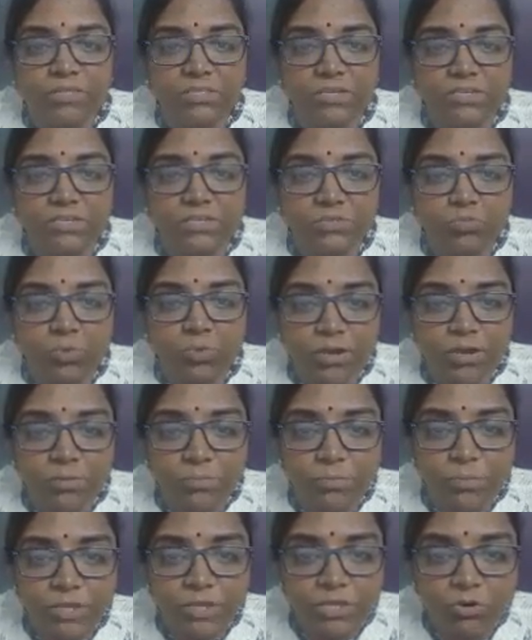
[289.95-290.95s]
There is one
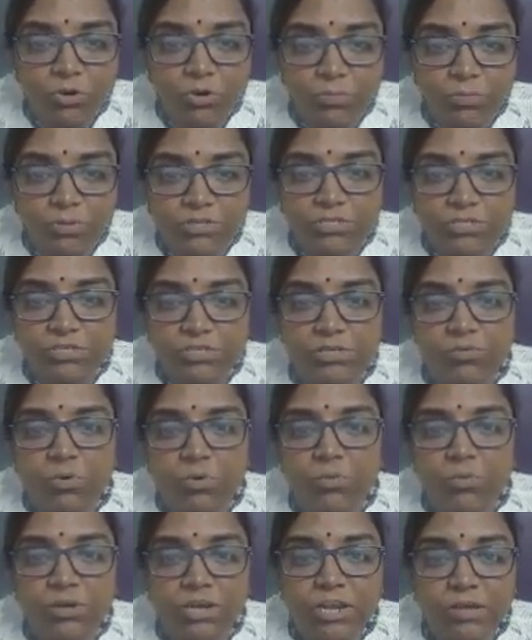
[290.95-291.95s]
P orbital
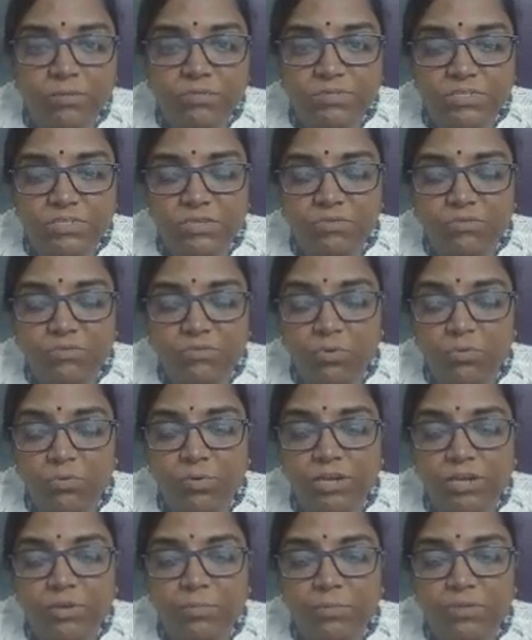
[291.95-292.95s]

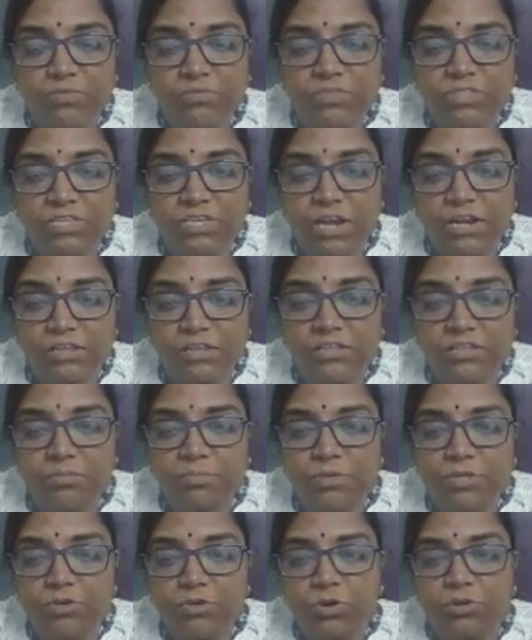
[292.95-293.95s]
overlapping with the another
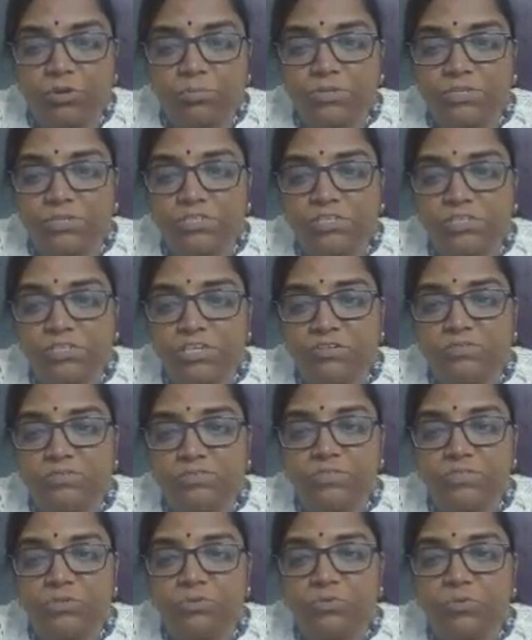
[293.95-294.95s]
P orbital
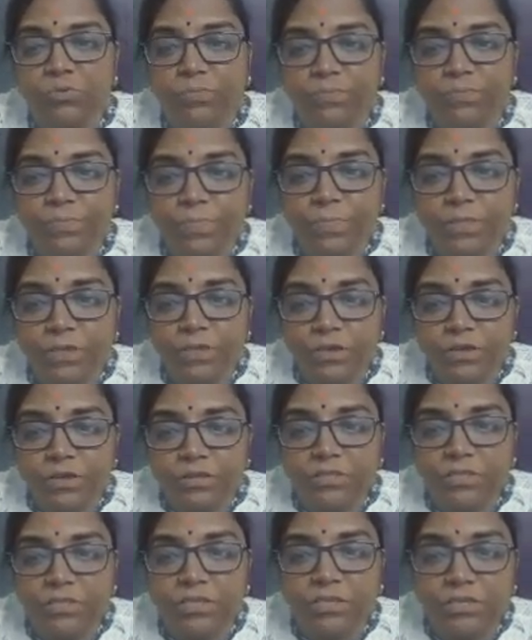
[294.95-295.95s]
gives you
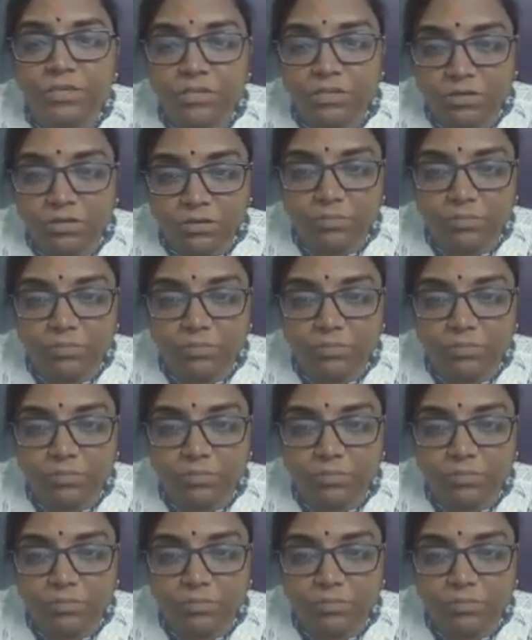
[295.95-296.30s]
the